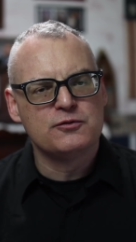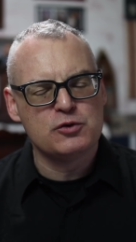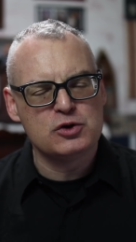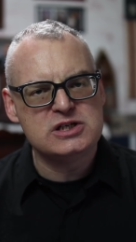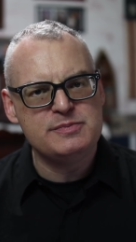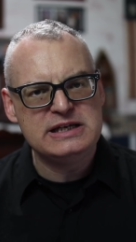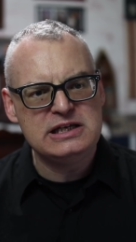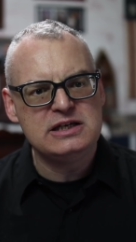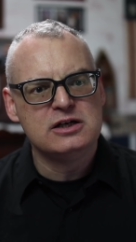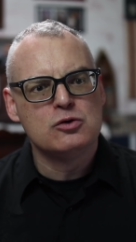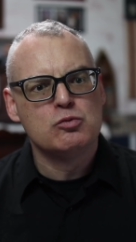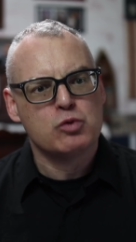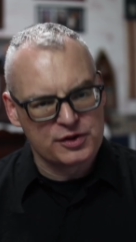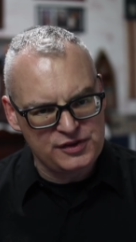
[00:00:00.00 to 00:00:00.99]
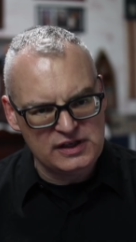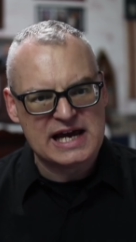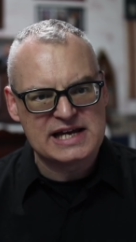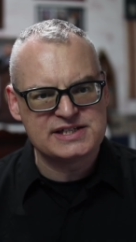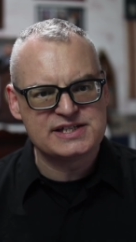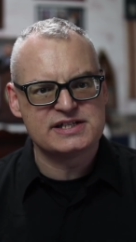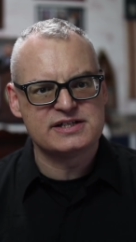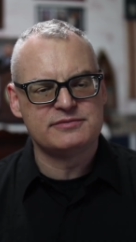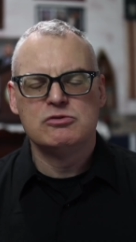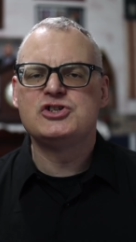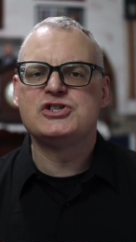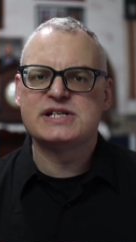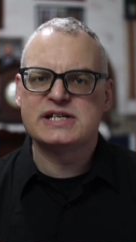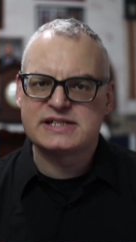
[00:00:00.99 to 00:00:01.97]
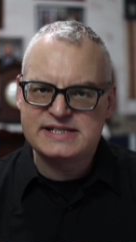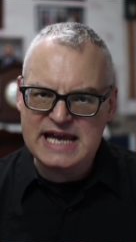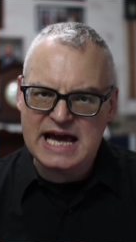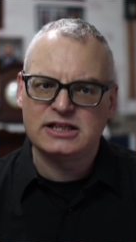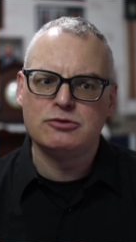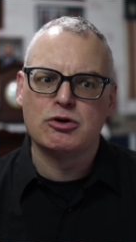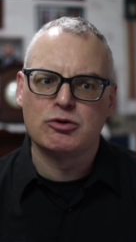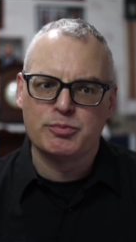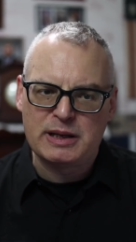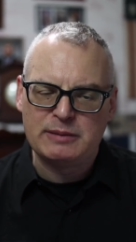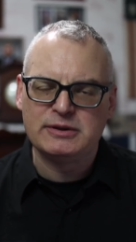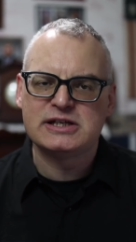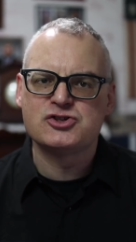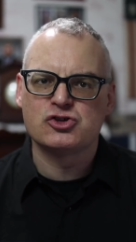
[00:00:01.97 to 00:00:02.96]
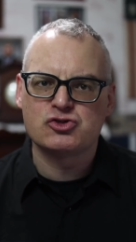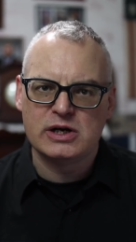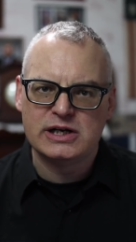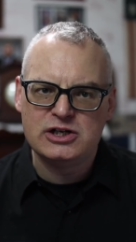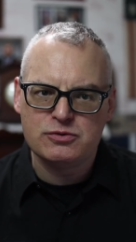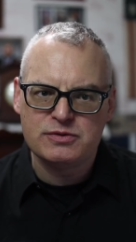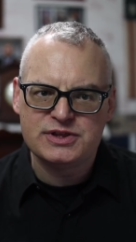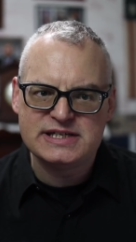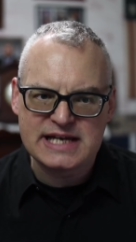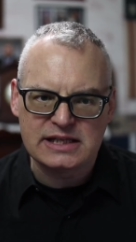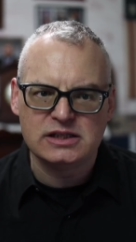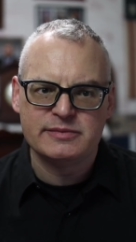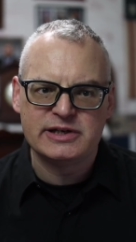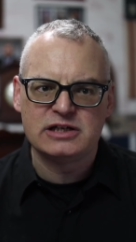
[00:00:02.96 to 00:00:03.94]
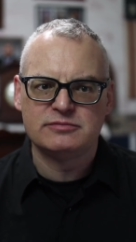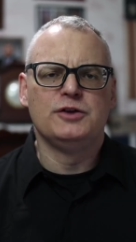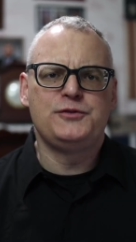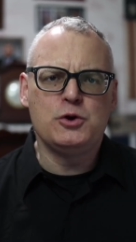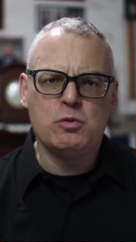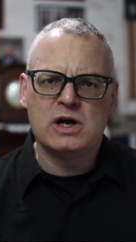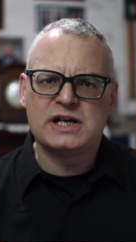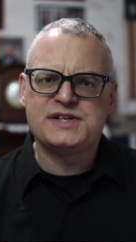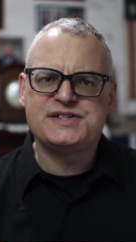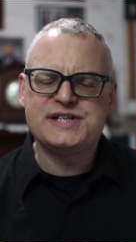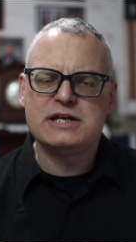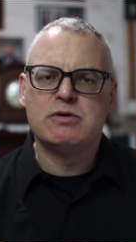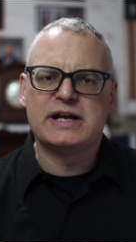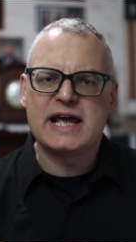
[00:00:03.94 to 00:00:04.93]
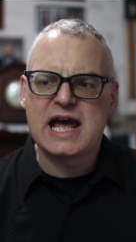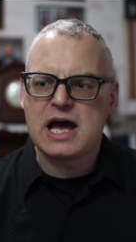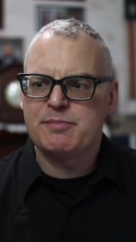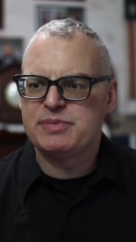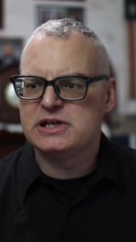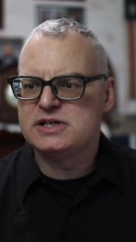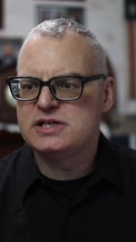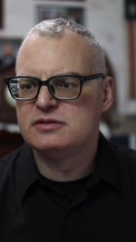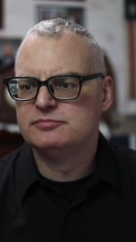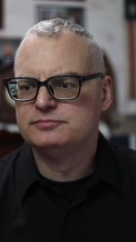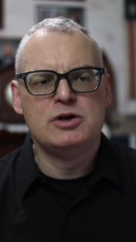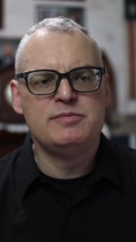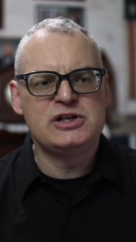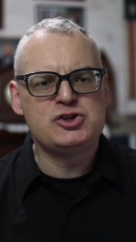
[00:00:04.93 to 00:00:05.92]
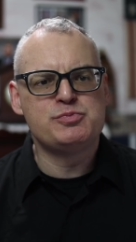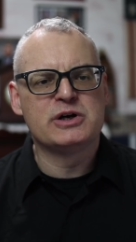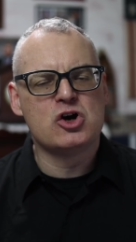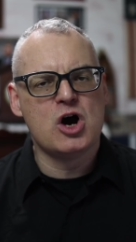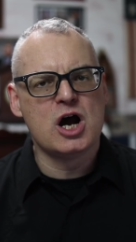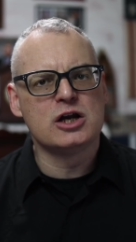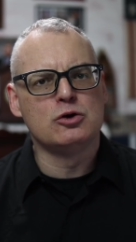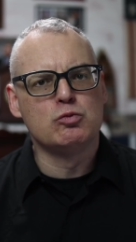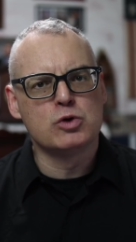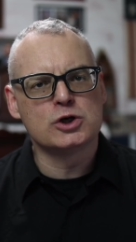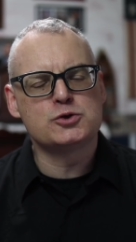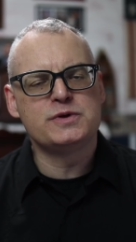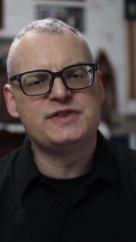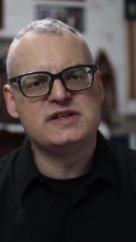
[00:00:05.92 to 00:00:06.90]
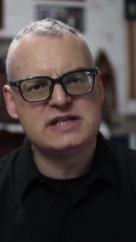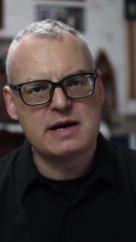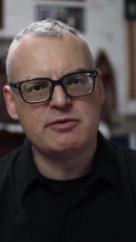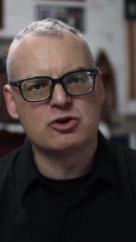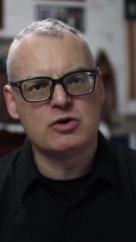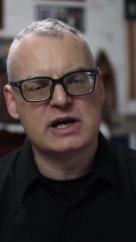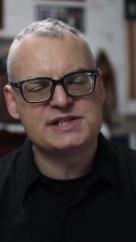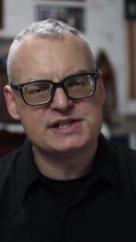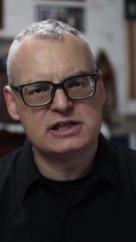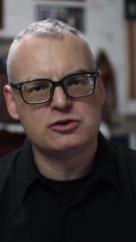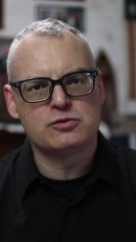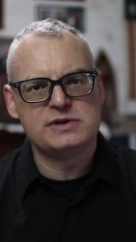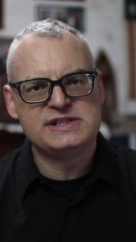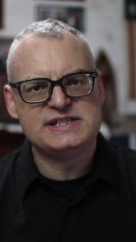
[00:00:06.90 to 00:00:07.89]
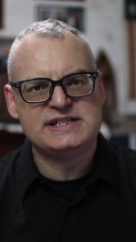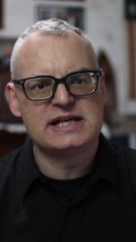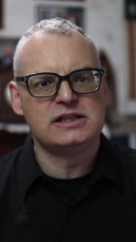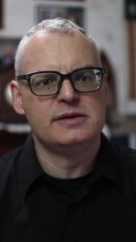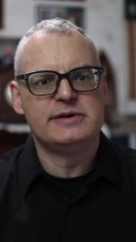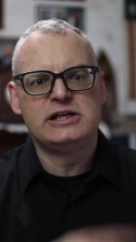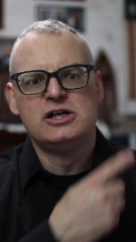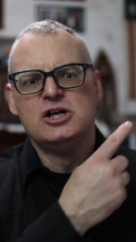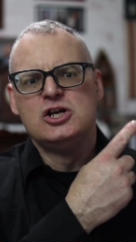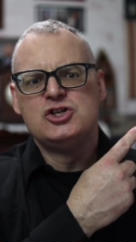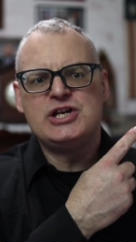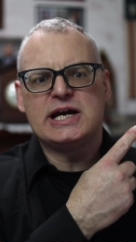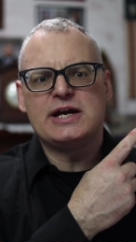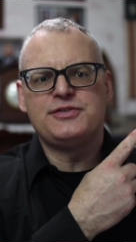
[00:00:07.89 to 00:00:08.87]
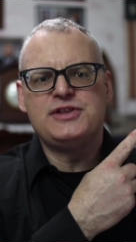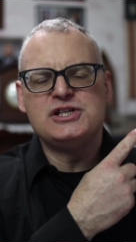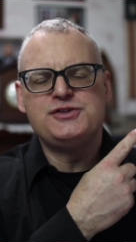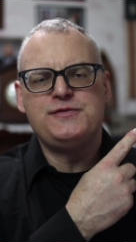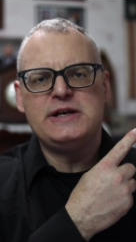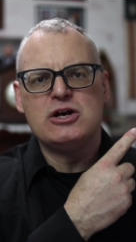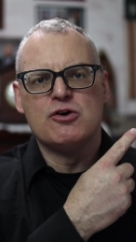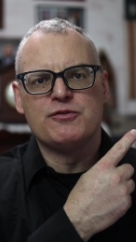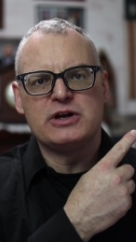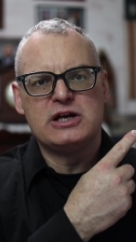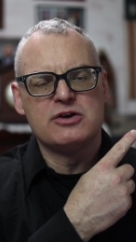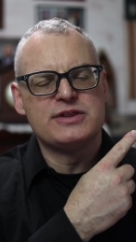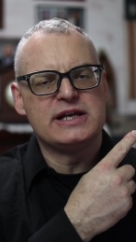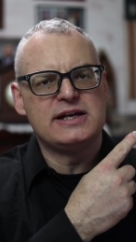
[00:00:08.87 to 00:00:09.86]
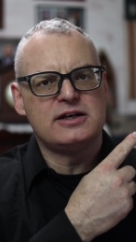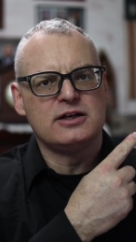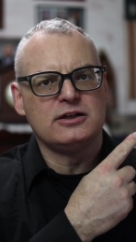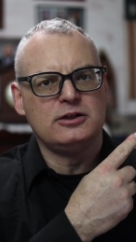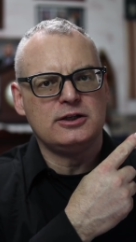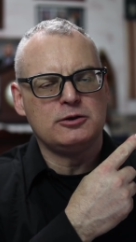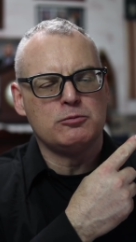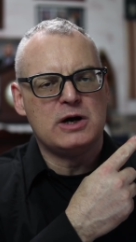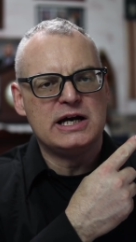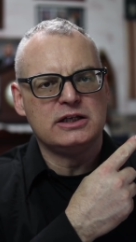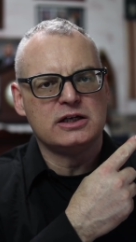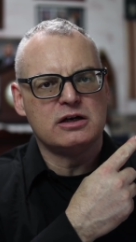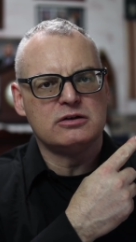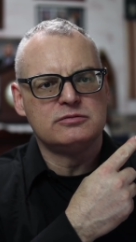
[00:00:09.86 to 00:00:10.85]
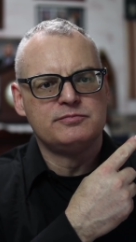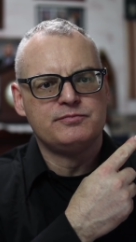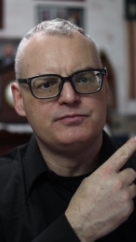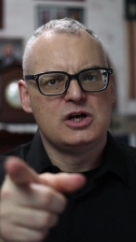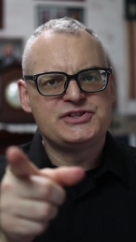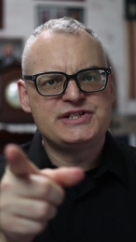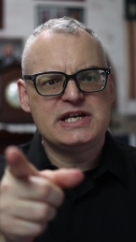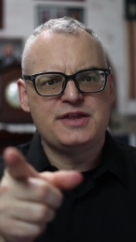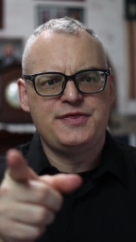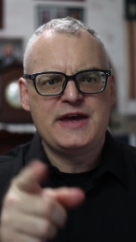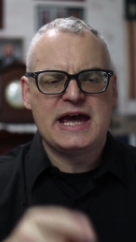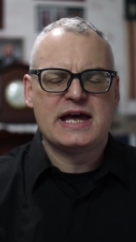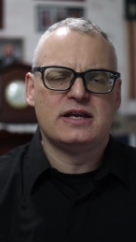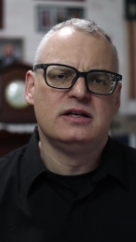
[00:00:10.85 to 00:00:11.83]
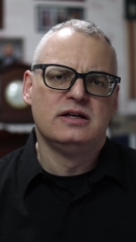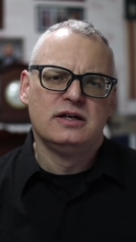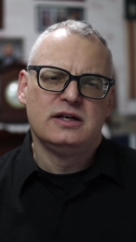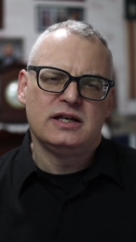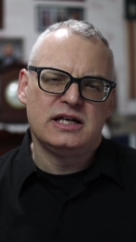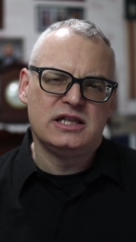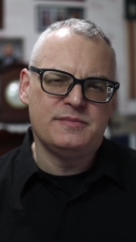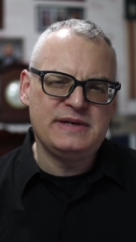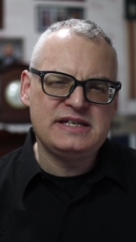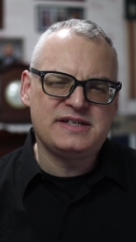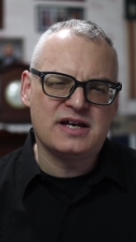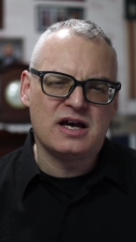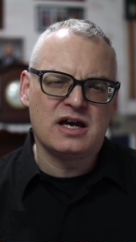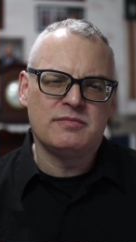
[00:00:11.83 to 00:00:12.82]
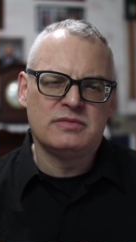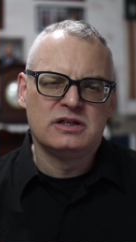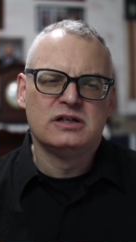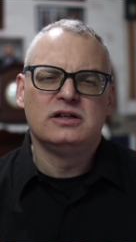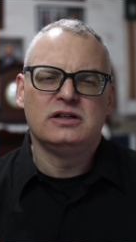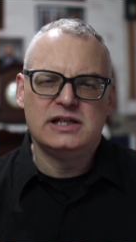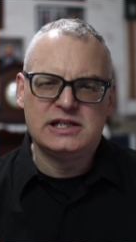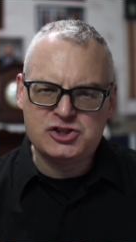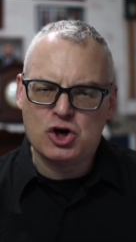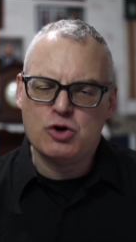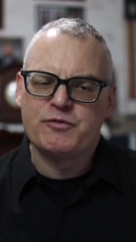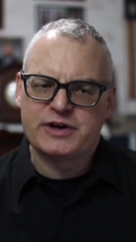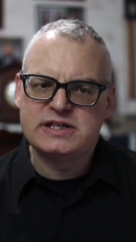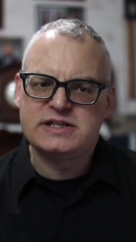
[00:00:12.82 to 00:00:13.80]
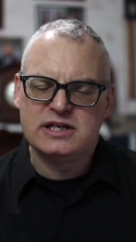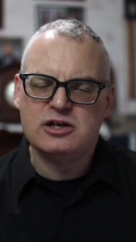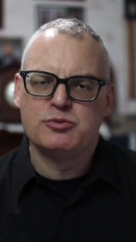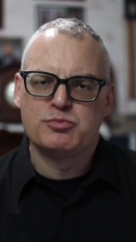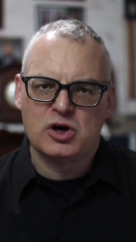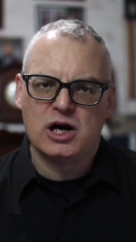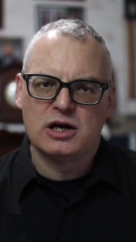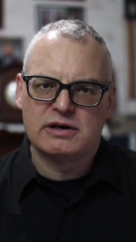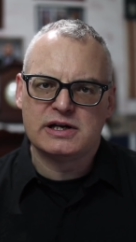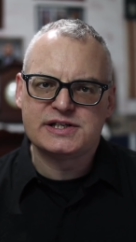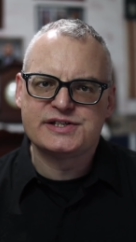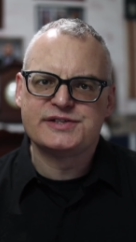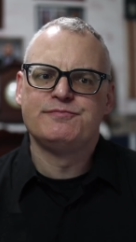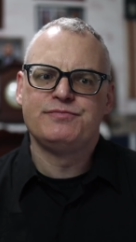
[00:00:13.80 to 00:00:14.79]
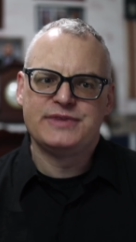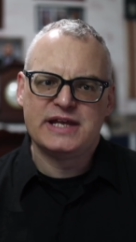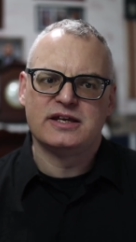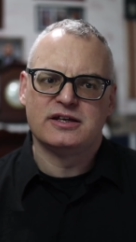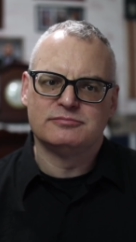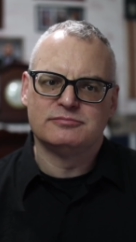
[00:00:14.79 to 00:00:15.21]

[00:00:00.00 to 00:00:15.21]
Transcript: for it to be worth less, which is exactly what Republicans are trying to do with the debt limit. Well, if you want to see what happened when Mitch McConnell worked with the Democrats to increase the debt limit, check out this video over here that I did a little while ago. I'll see you then. In the meantime, let's hope for continued progress. Thank